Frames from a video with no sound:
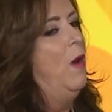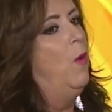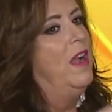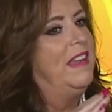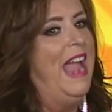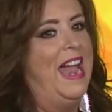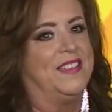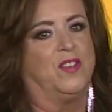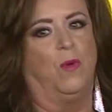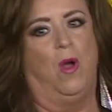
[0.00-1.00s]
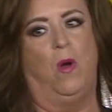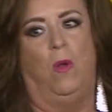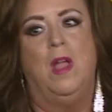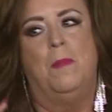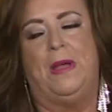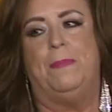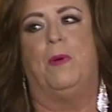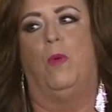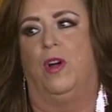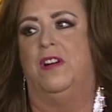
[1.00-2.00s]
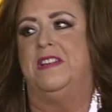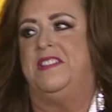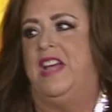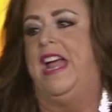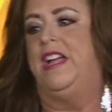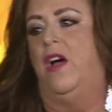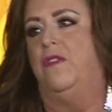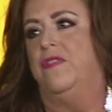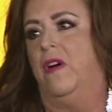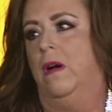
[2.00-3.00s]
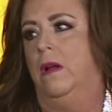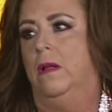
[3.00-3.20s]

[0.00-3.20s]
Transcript: out what casserole people were going to take over.